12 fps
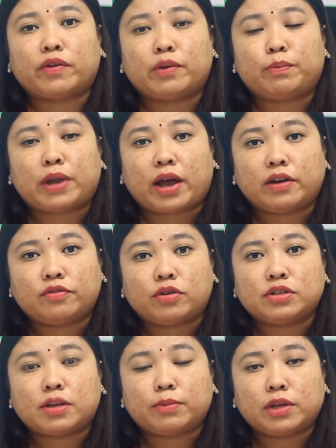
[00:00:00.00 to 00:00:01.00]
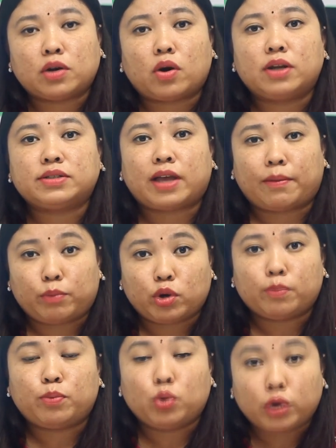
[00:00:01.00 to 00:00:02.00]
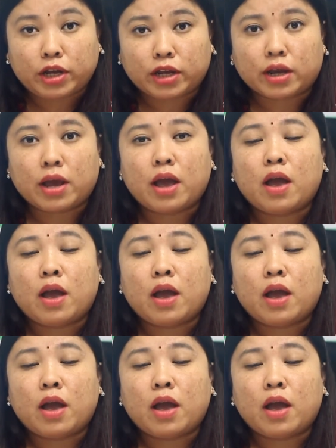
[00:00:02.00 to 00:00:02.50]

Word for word: where we plan for something called as embryo pooling